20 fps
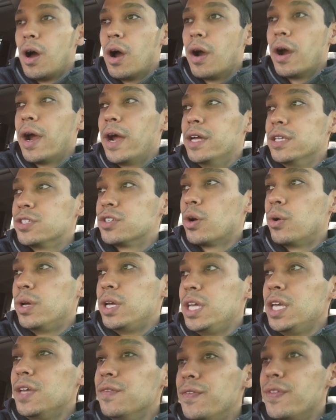All right, so
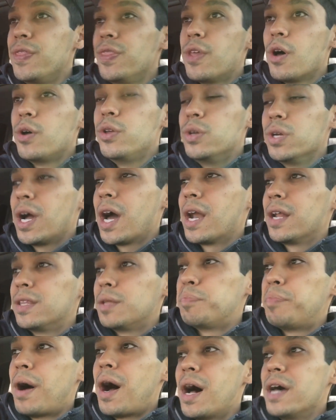even though you got a
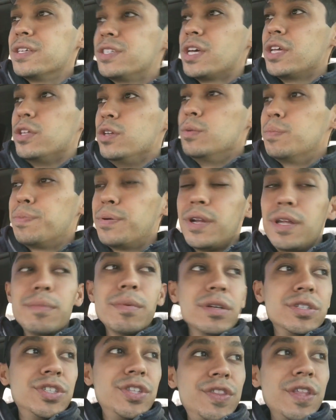deposit, you pretty
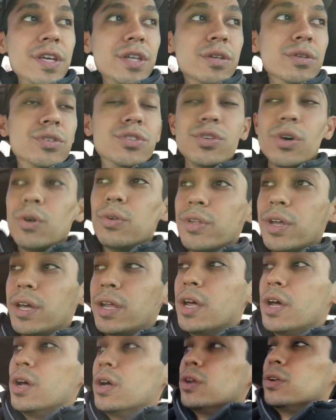much think you sold
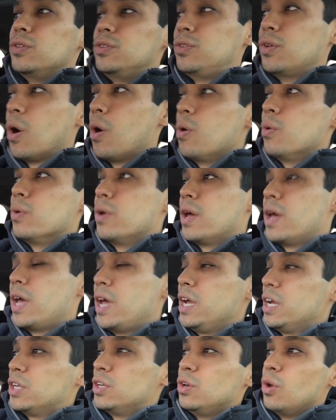it, don't
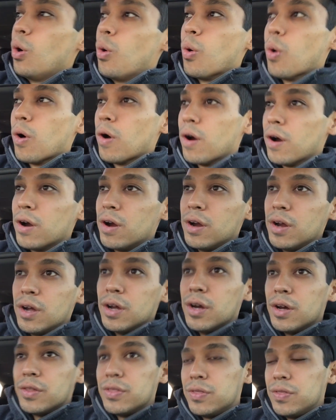ignore
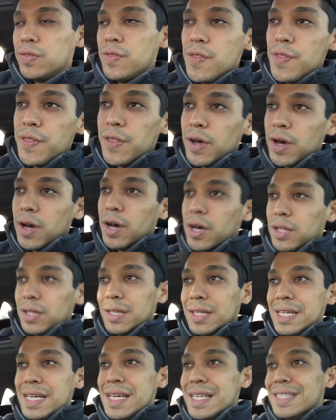the
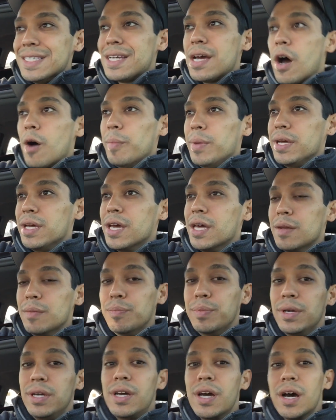leads coming
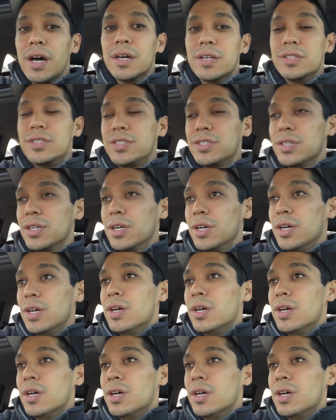in because